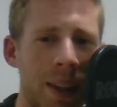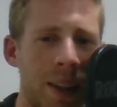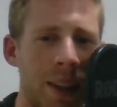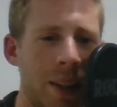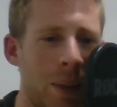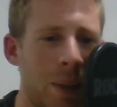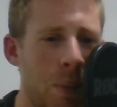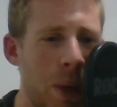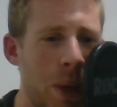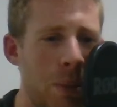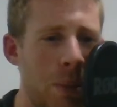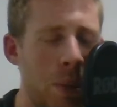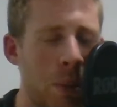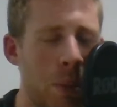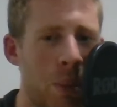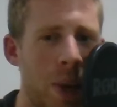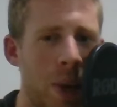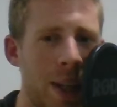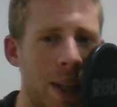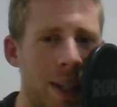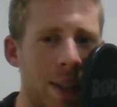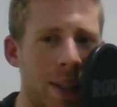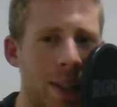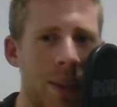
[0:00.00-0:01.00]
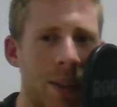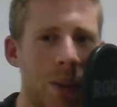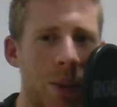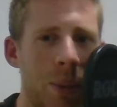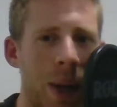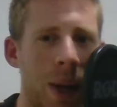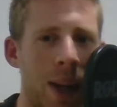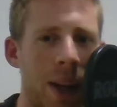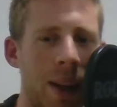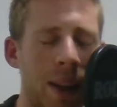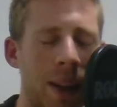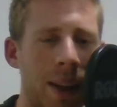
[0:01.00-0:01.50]
people present as
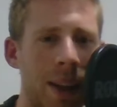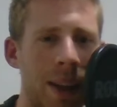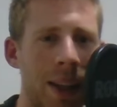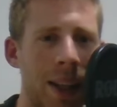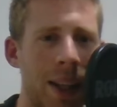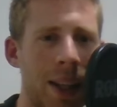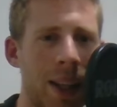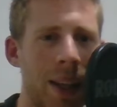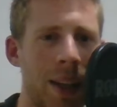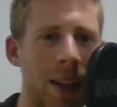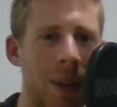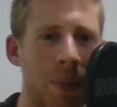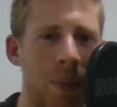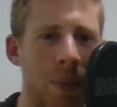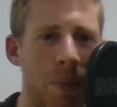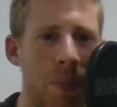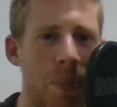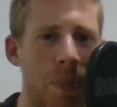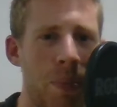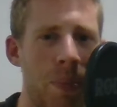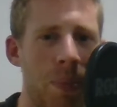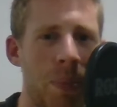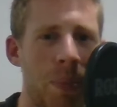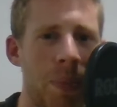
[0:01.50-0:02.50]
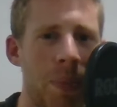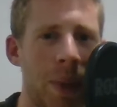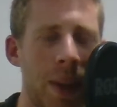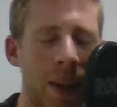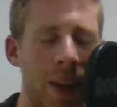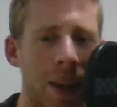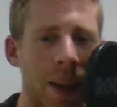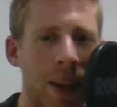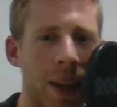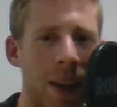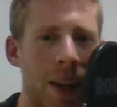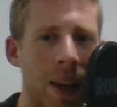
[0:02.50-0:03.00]
well.
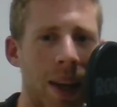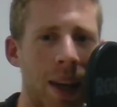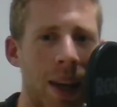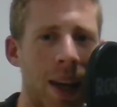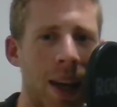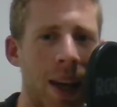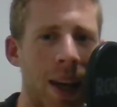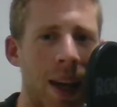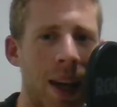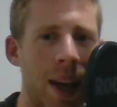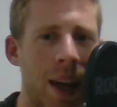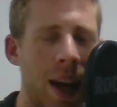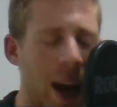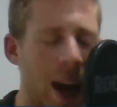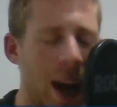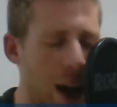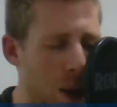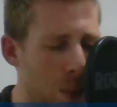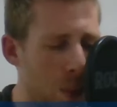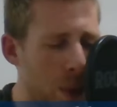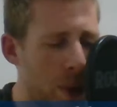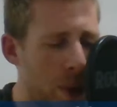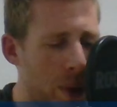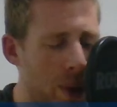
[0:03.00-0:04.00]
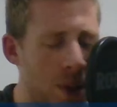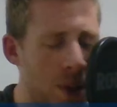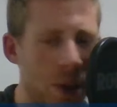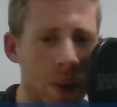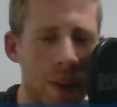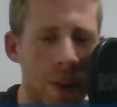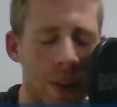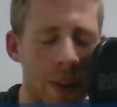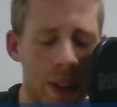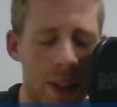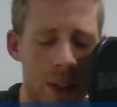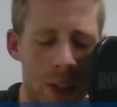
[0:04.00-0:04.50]
I hope you
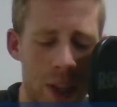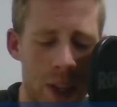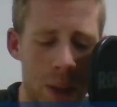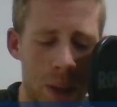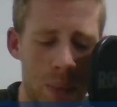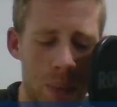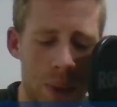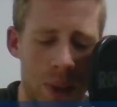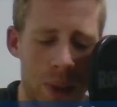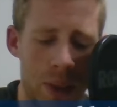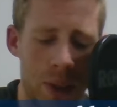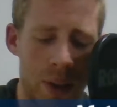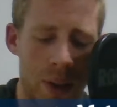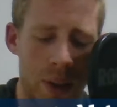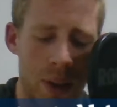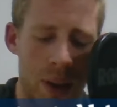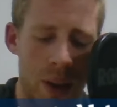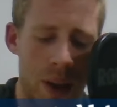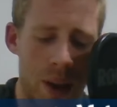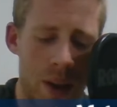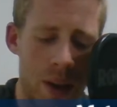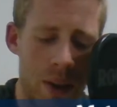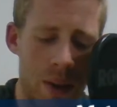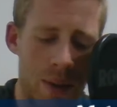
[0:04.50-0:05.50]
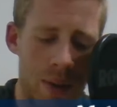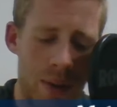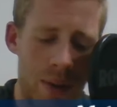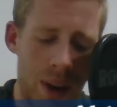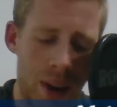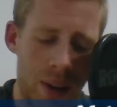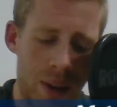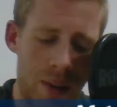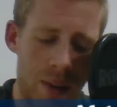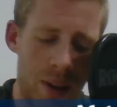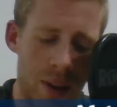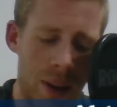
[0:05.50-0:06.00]
enjoyed this chapter
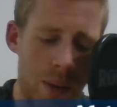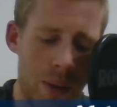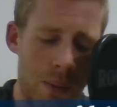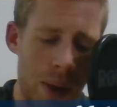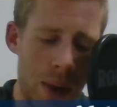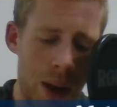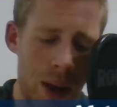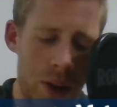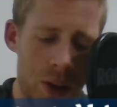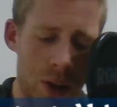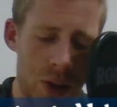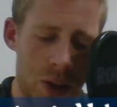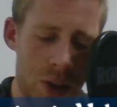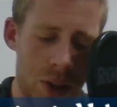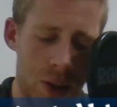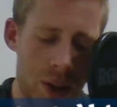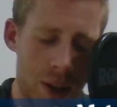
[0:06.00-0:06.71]
very, very much.